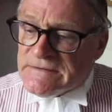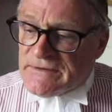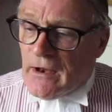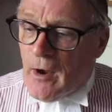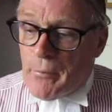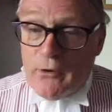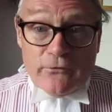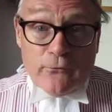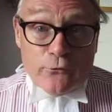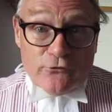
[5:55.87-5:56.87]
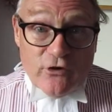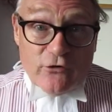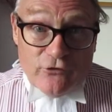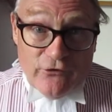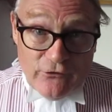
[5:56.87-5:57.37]
They are both, of course,
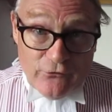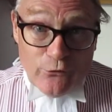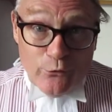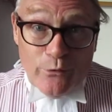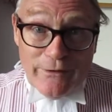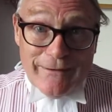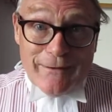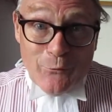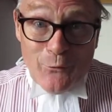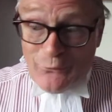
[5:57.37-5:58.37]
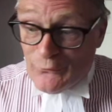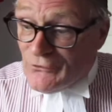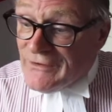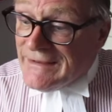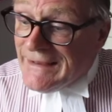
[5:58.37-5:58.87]
judges, the two authors.